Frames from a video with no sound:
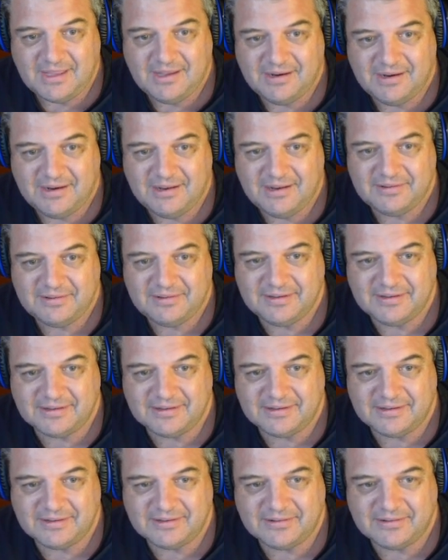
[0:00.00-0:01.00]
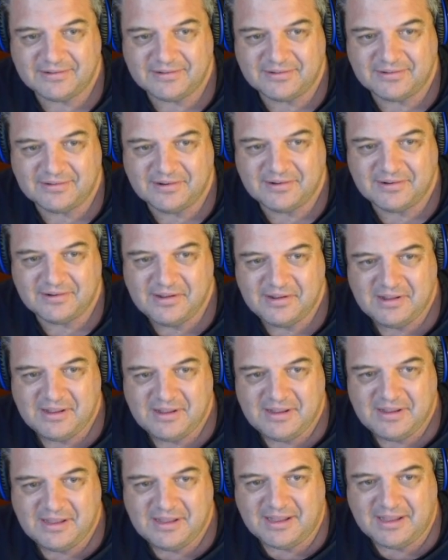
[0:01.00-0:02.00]
I don't think this is
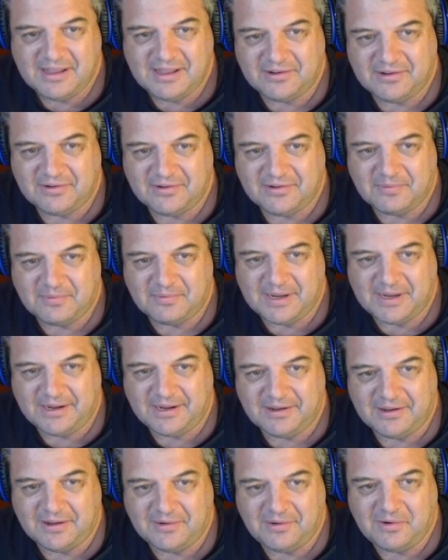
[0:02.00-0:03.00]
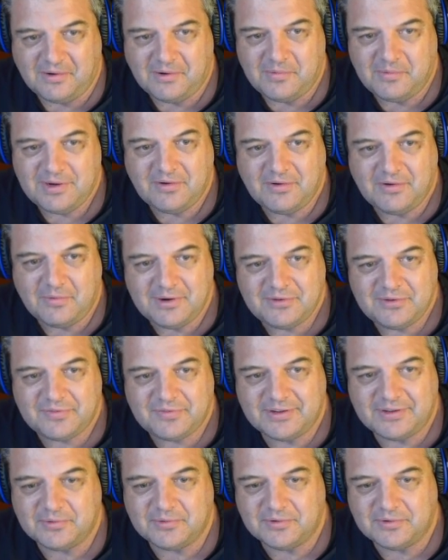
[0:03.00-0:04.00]
how the way... I wonder
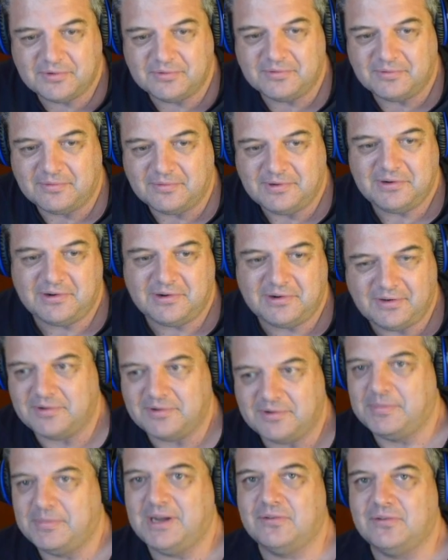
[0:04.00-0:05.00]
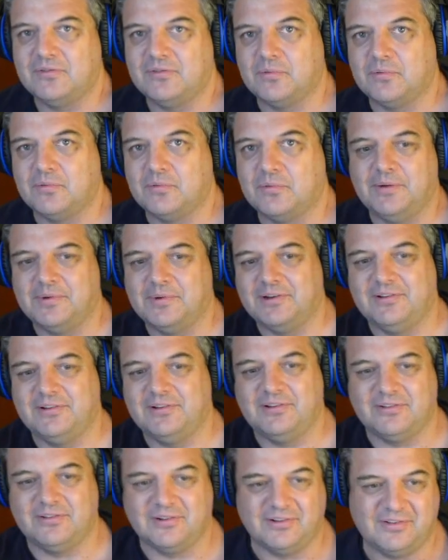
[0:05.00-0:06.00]
if this will... wonder after the meeting with the Queen whether
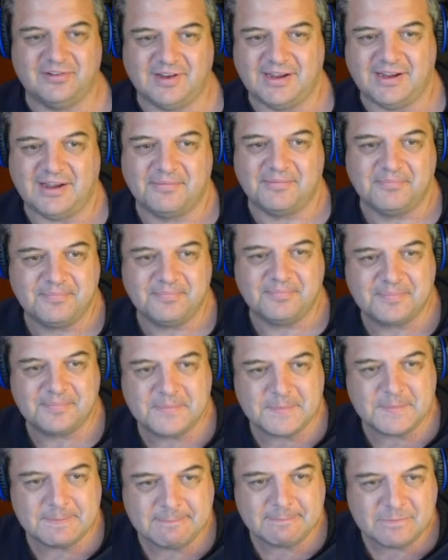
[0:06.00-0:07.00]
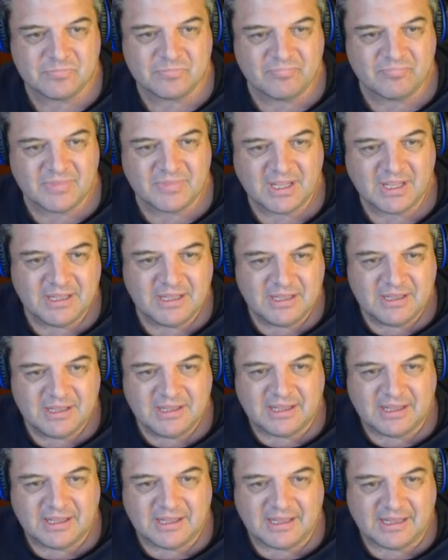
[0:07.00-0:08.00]
this is going to stay up.
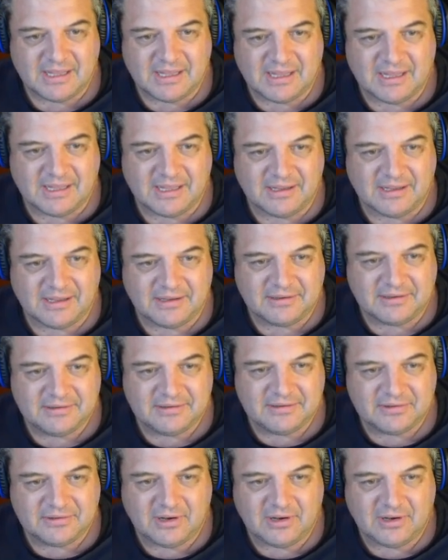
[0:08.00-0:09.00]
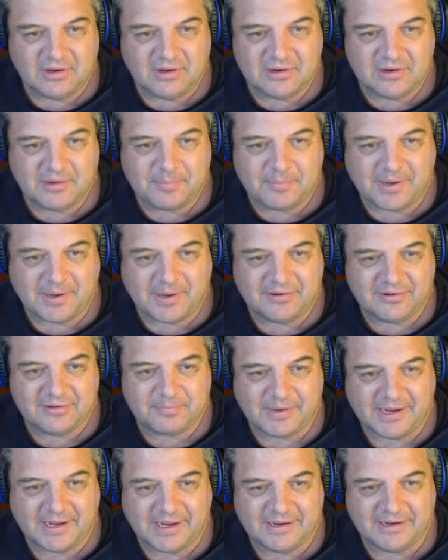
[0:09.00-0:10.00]
no longer
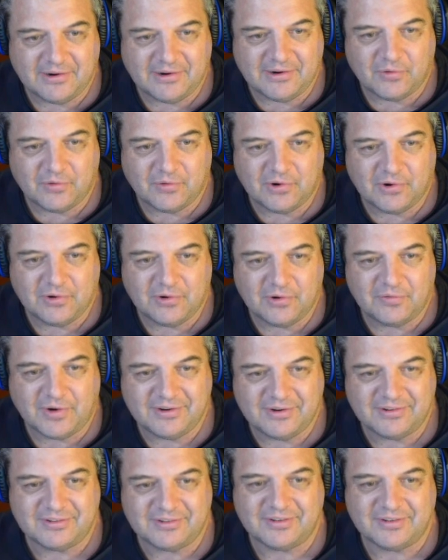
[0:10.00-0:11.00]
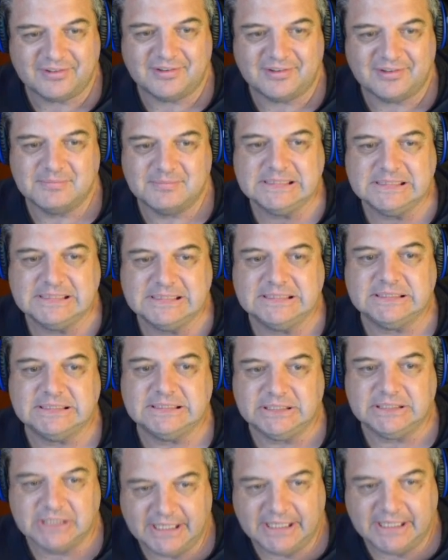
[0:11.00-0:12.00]
participate in the Royal Rota System.
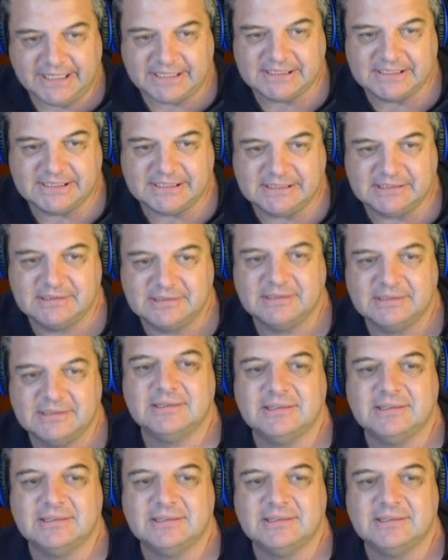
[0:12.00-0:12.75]
Yikes.